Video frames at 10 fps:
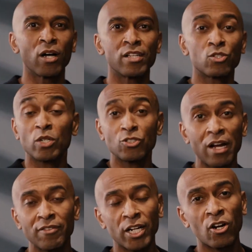was, when
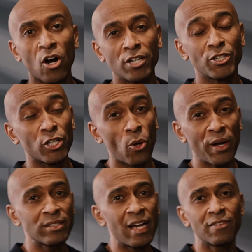driving a car, you're
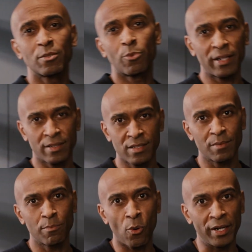going to have to brake at
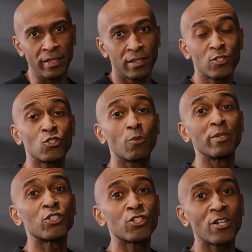some point, so
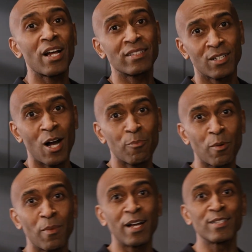be sure not to
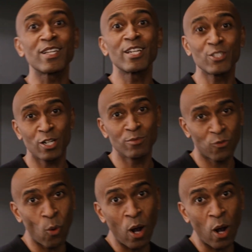compromise in terms of